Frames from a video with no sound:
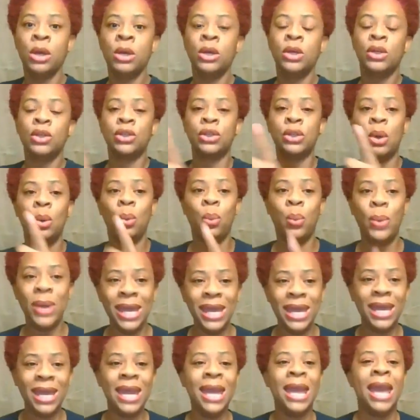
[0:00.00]
So
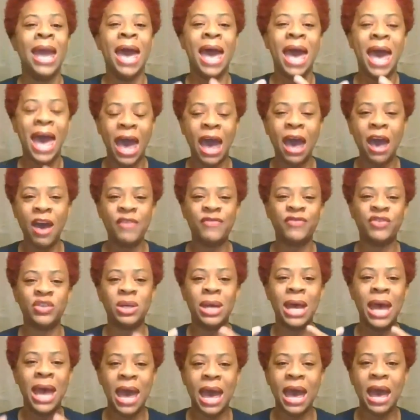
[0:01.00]
we have to
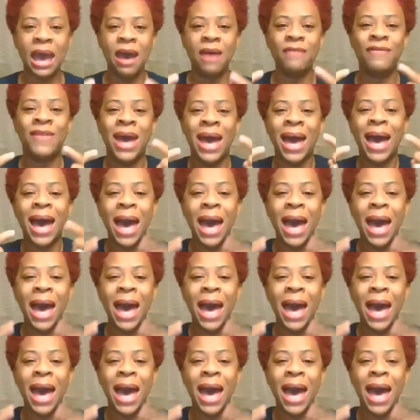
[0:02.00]
have